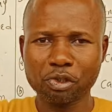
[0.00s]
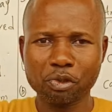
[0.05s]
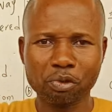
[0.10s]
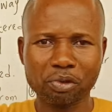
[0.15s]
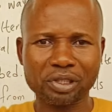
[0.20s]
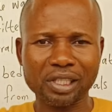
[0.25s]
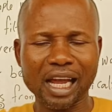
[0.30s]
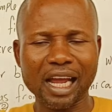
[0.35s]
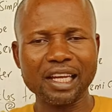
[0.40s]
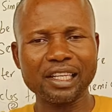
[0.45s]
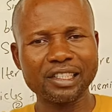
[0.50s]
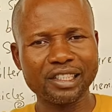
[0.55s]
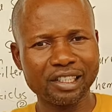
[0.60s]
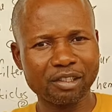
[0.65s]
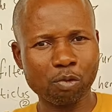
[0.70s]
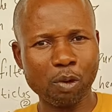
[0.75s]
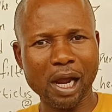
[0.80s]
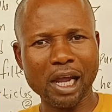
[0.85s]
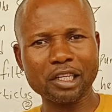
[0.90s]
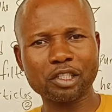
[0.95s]
you tie the
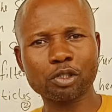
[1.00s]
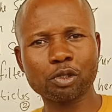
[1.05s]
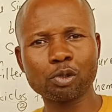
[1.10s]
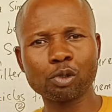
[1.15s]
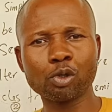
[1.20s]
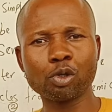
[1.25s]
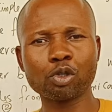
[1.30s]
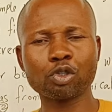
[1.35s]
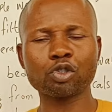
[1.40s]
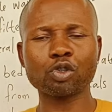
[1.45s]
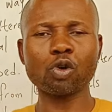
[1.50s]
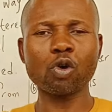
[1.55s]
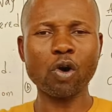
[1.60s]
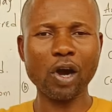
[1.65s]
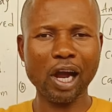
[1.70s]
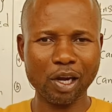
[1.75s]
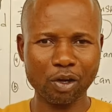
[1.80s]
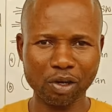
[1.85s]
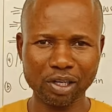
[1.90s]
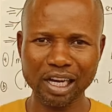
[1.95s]
white cloth
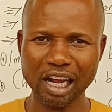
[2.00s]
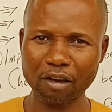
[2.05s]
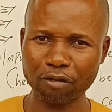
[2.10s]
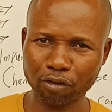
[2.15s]
or another